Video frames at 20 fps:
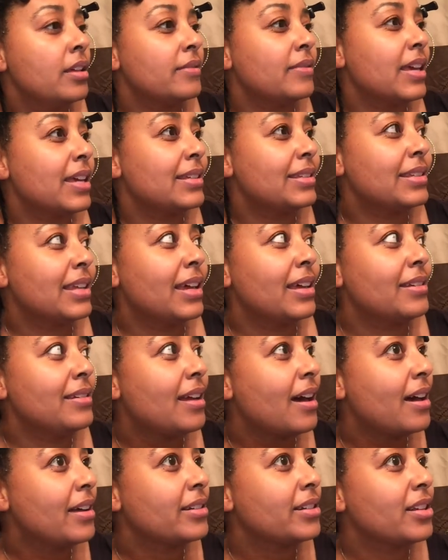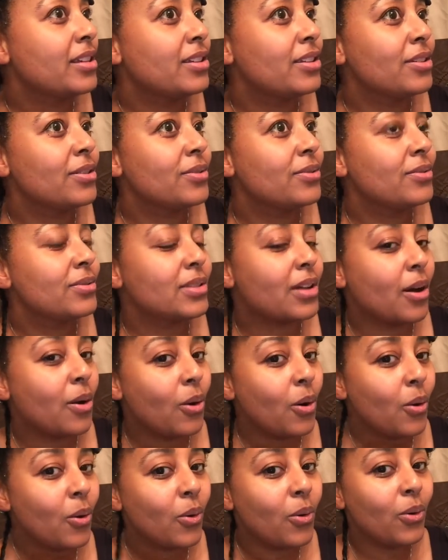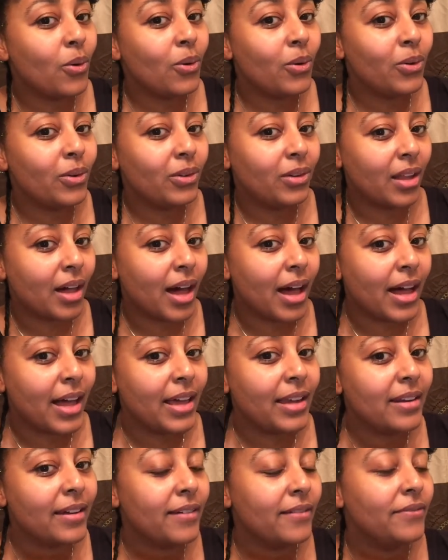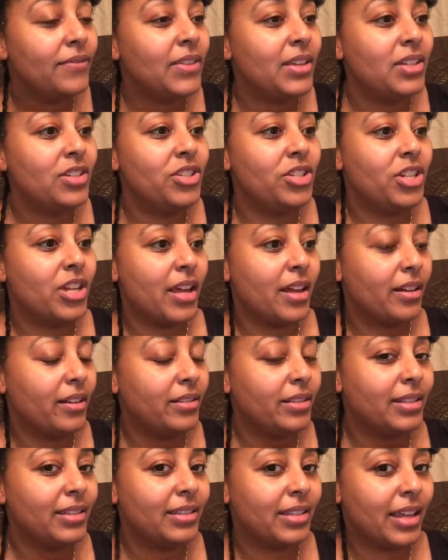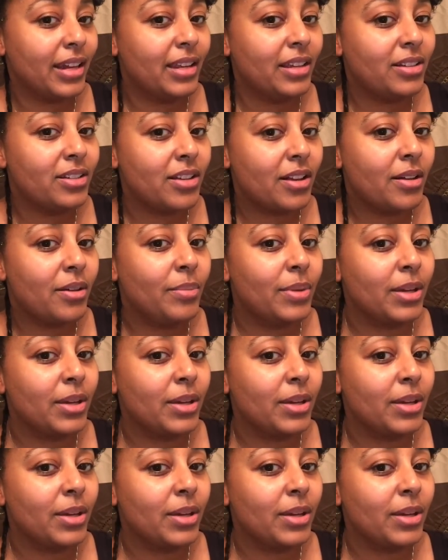They said not to use a whole lot of the gel, the setting gel,